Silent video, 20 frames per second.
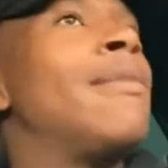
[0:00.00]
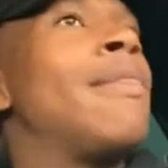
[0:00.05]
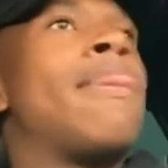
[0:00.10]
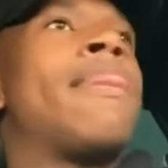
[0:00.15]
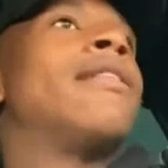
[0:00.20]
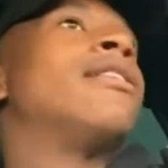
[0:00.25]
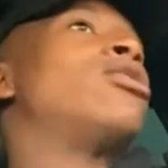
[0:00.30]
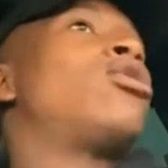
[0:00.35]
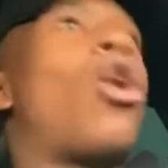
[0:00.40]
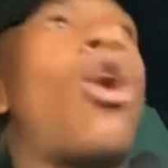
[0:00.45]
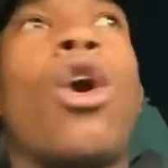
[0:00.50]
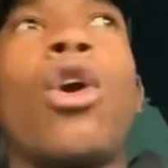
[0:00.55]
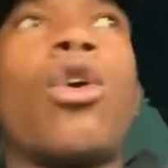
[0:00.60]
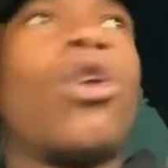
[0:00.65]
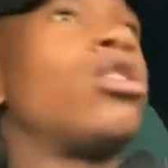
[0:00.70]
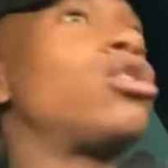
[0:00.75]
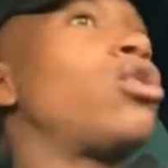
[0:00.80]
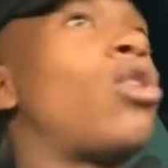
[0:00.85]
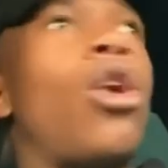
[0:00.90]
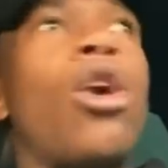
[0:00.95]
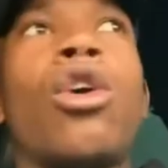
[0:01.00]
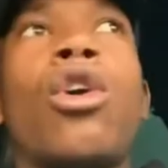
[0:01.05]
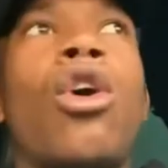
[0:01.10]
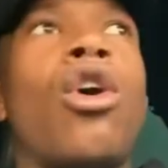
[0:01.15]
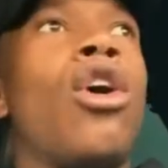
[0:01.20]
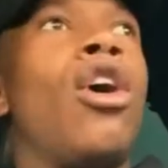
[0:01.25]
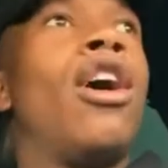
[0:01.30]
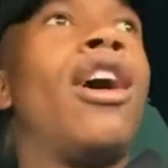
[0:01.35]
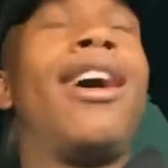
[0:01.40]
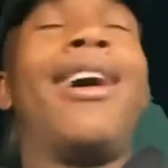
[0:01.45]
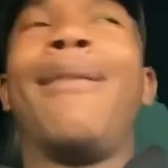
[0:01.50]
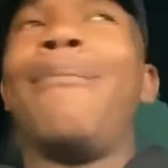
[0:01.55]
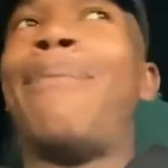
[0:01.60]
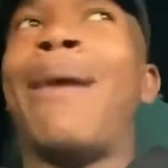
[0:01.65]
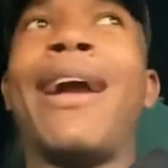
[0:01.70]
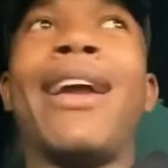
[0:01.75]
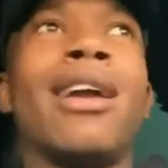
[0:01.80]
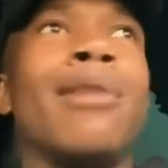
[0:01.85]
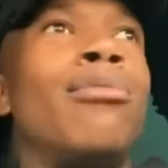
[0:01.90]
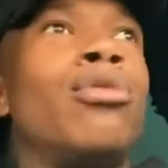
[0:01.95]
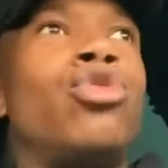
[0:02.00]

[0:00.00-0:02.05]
stoko, buying